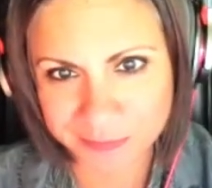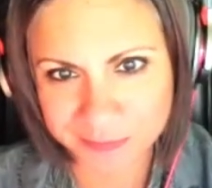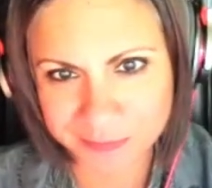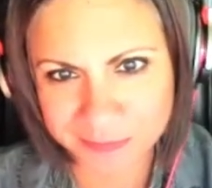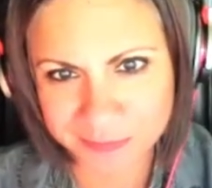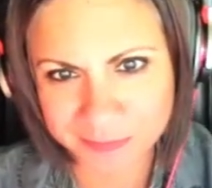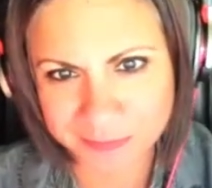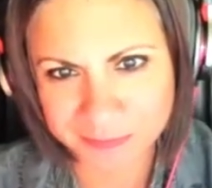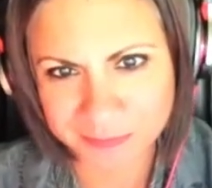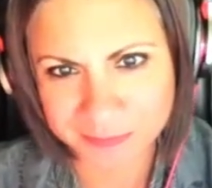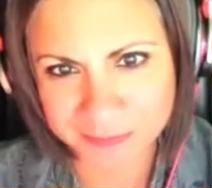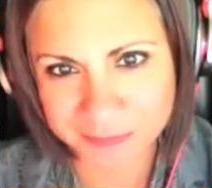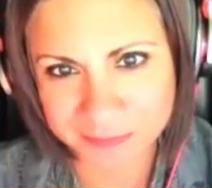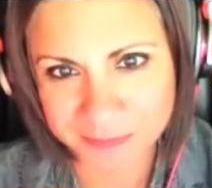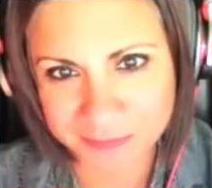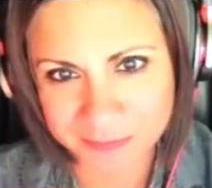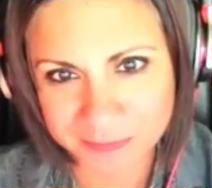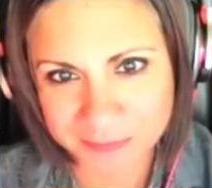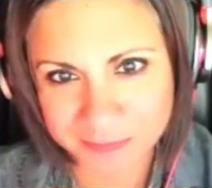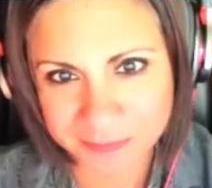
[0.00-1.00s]

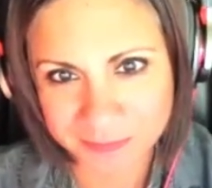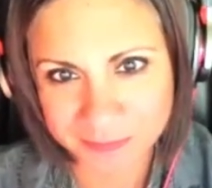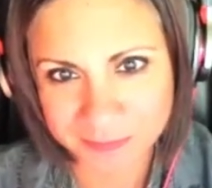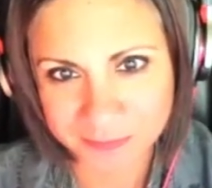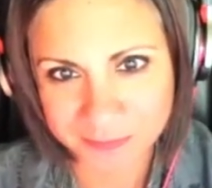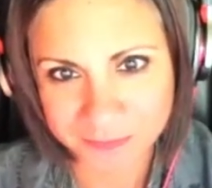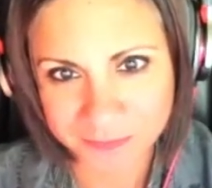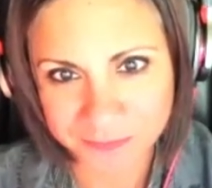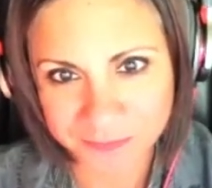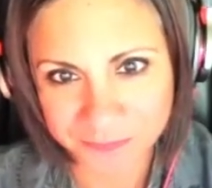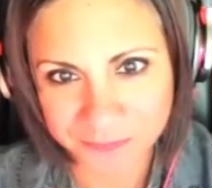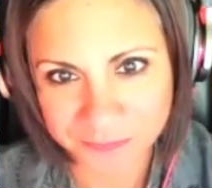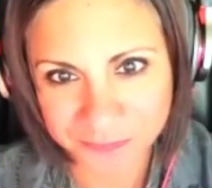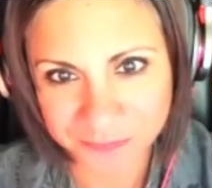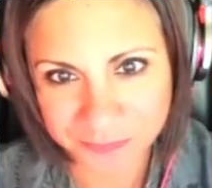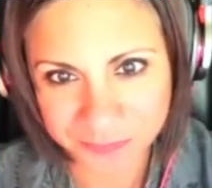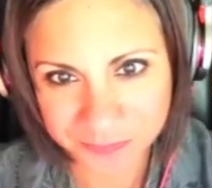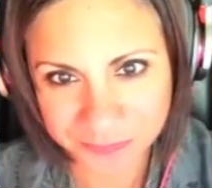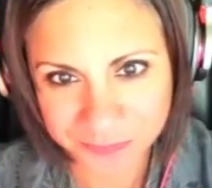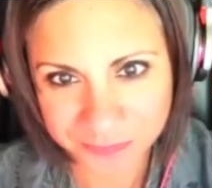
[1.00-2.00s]

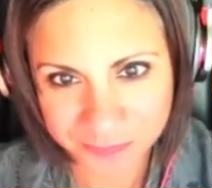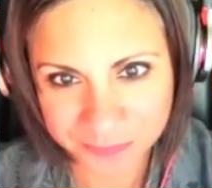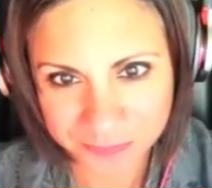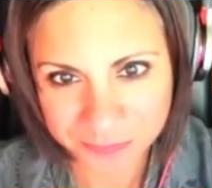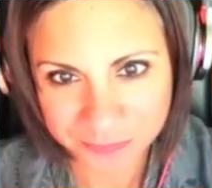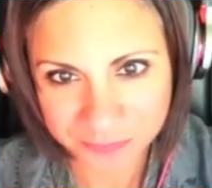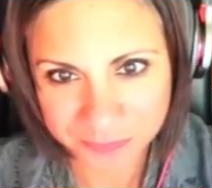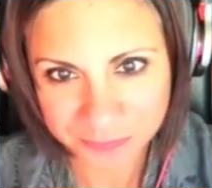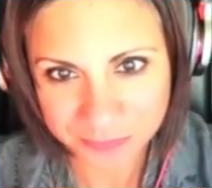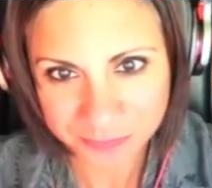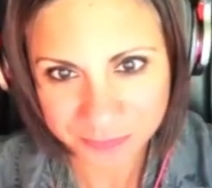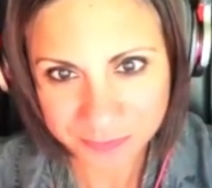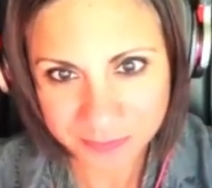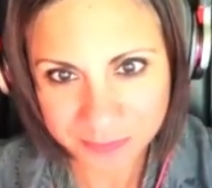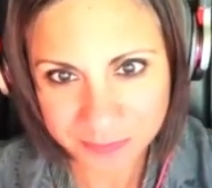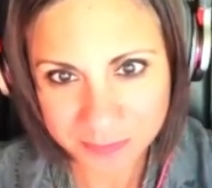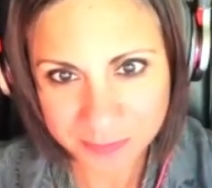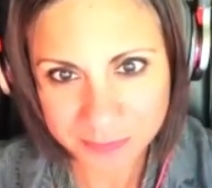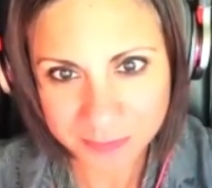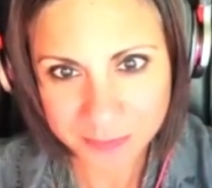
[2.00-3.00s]

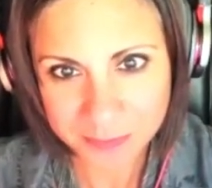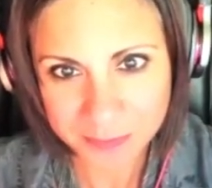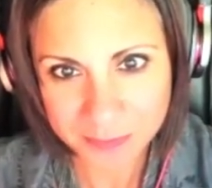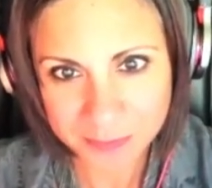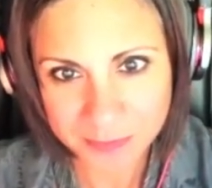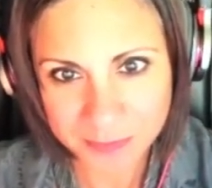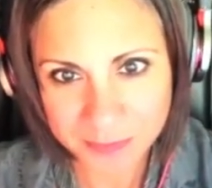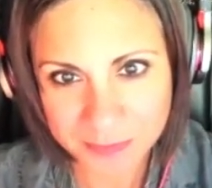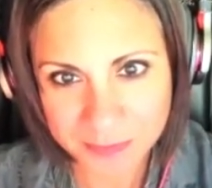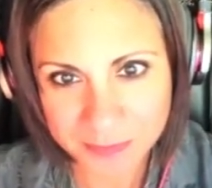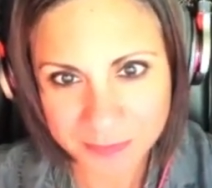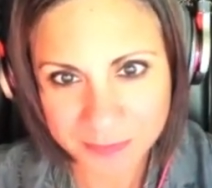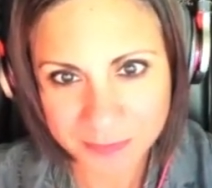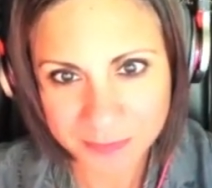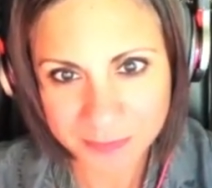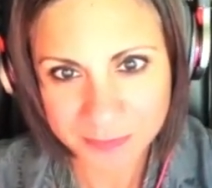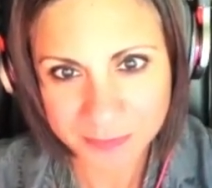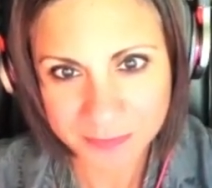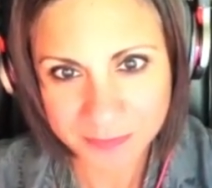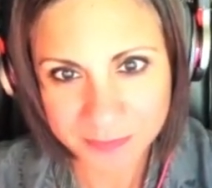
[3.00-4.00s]

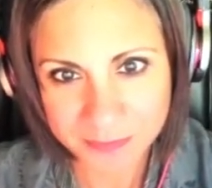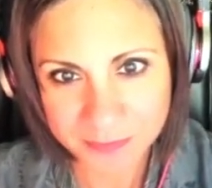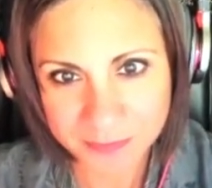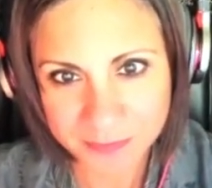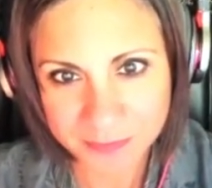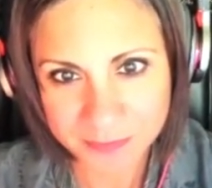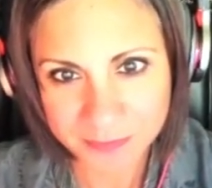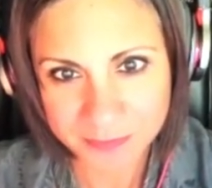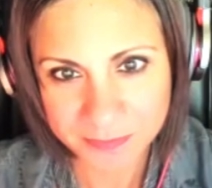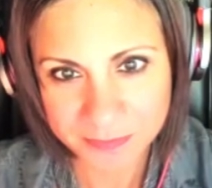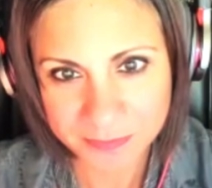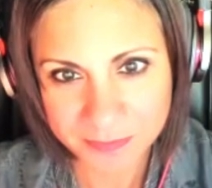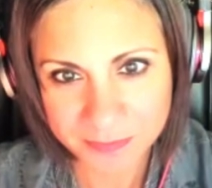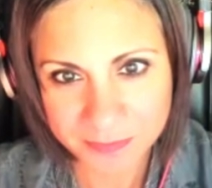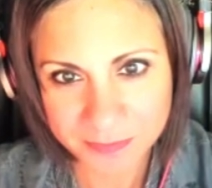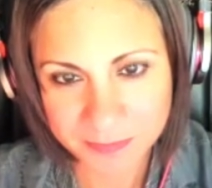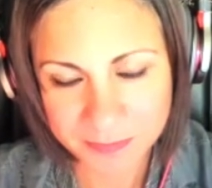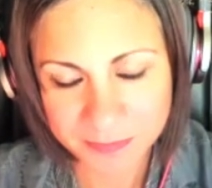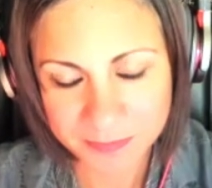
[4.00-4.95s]
No words are spoken by the person on screen.